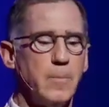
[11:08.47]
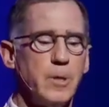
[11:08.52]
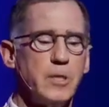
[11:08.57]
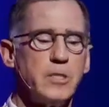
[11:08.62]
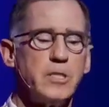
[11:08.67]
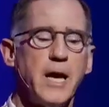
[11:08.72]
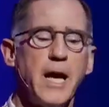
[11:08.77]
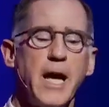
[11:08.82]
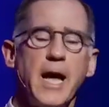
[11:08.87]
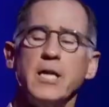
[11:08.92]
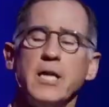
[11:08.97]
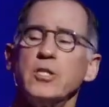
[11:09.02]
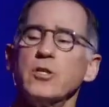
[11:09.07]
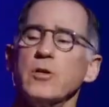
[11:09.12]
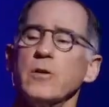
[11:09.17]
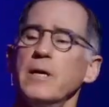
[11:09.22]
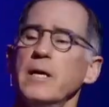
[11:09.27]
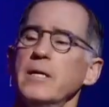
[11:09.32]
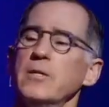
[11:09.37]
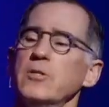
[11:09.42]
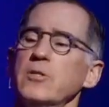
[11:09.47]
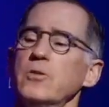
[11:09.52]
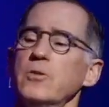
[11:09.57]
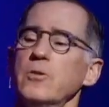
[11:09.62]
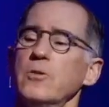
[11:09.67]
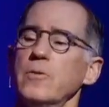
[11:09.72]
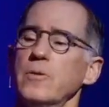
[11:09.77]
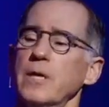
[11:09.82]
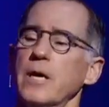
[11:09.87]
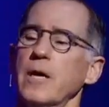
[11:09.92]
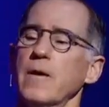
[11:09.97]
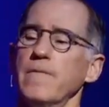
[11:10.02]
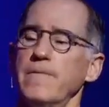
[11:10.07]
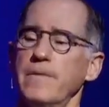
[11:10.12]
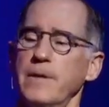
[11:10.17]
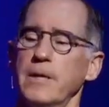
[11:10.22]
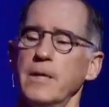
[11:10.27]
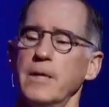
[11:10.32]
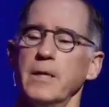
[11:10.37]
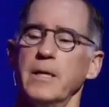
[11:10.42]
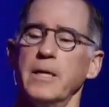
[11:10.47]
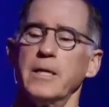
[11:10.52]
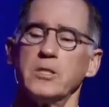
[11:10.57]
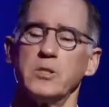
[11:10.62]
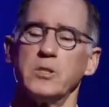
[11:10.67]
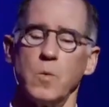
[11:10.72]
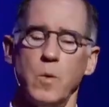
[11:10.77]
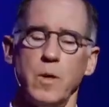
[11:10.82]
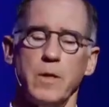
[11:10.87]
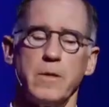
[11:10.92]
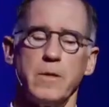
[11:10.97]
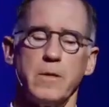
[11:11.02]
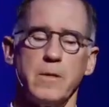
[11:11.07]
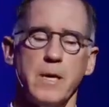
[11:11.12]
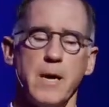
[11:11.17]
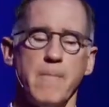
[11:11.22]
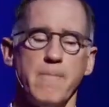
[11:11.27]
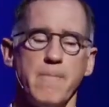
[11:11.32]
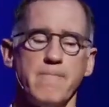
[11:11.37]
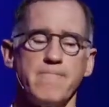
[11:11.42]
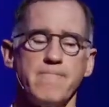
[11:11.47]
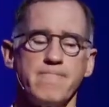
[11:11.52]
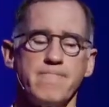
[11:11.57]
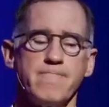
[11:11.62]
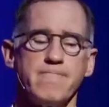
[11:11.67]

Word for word: but to enter into their feelings with them.